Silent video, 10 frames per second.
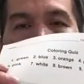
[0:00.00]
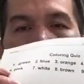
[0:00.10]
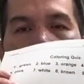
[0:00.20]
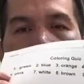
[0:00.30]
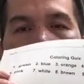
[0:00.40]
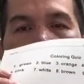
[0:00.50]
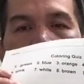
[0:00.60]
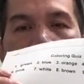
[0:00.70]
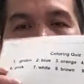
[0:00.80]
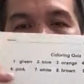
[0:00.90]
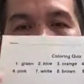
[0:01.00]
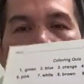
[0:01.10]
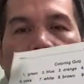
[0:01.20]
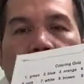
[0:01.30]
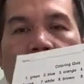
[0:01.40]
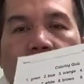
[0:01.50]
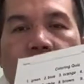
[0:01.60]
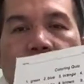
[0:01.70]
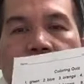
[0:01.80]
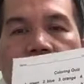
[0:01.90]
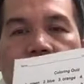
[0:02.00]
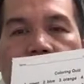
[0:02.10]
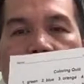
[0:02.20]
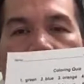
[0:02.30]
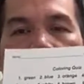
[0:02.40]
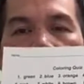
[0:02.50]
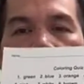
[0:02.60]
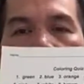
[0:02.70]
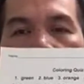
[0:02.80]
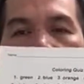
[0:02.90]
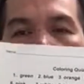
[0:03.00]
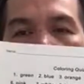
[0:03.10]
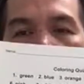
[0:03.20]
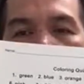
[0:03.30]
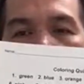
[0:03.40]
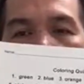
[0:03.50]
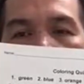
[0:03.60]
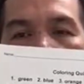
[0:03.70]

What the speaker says: So based on your sample, they will also write